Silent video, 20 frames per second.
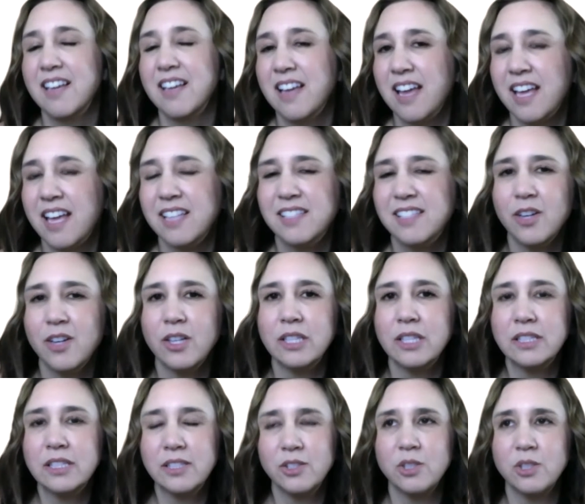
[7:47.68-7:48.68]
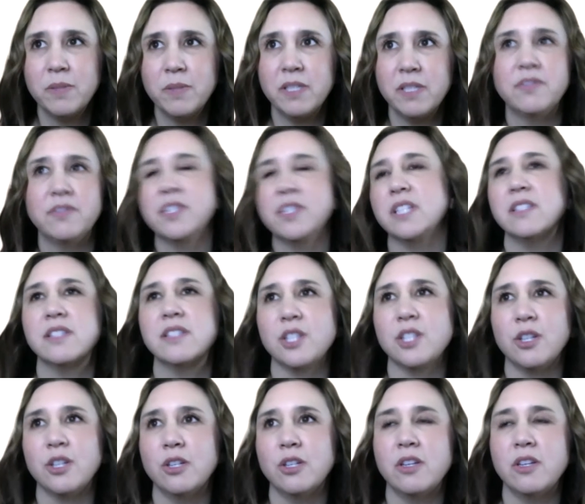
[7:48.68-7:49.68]
Is there a little bit of
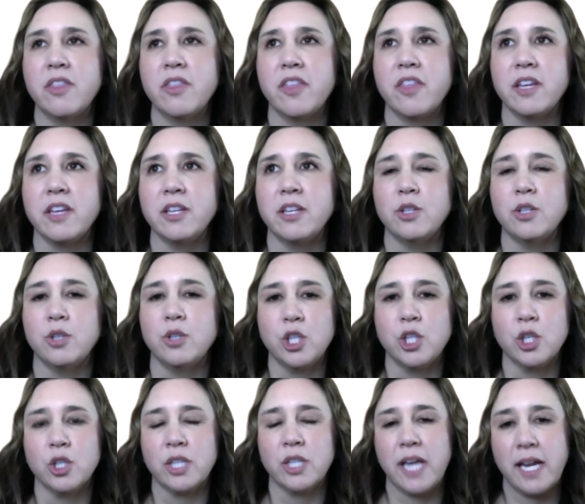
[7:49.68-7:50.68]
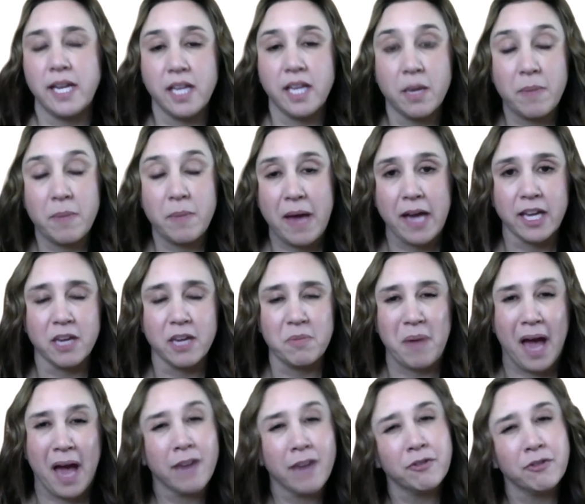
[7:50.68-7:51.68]
concern that, you're getting a packet
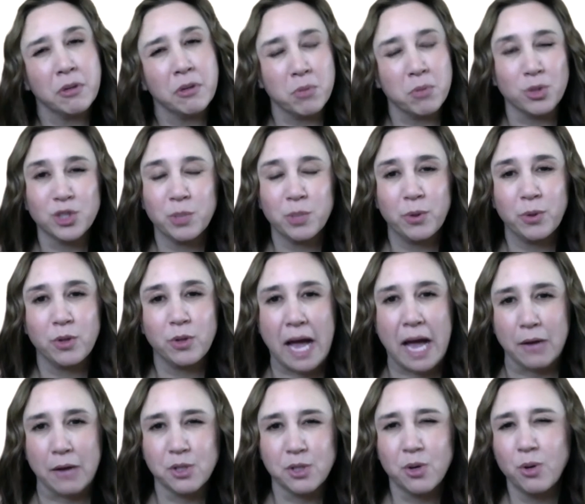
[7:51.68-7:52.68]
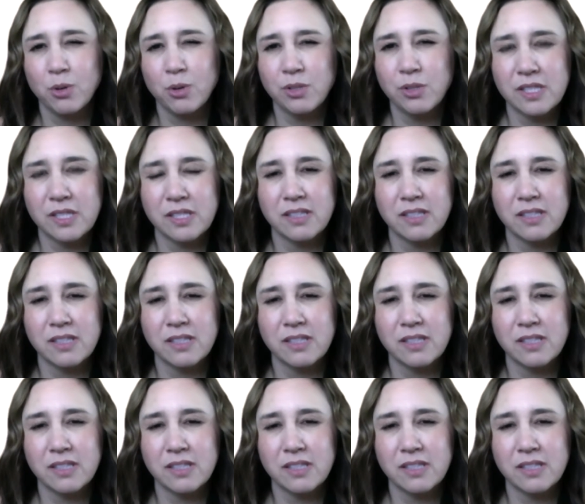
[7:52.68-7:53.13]
back from multiple households?